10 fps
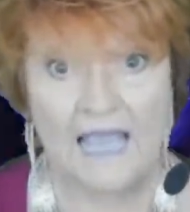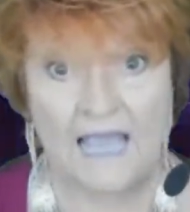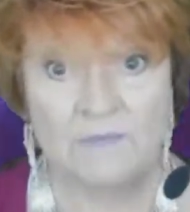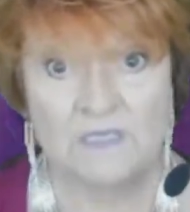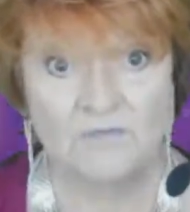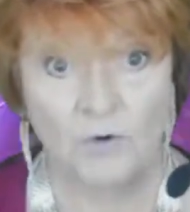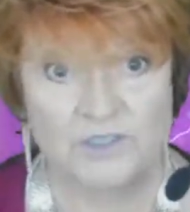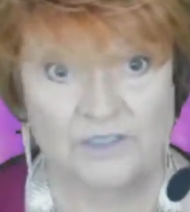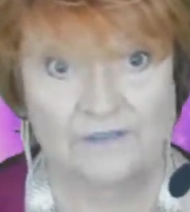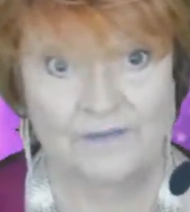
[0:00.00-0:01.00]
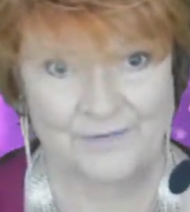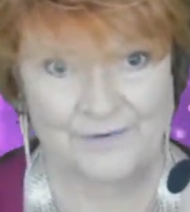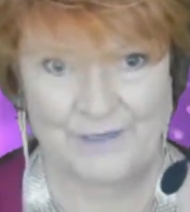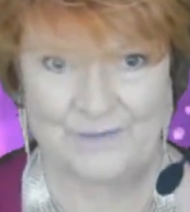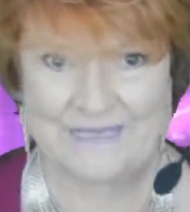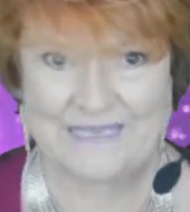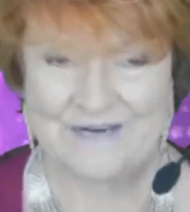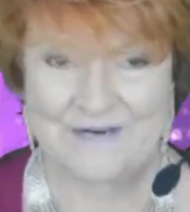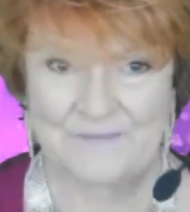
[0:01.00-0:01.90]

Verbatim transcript: and misfortune the following year.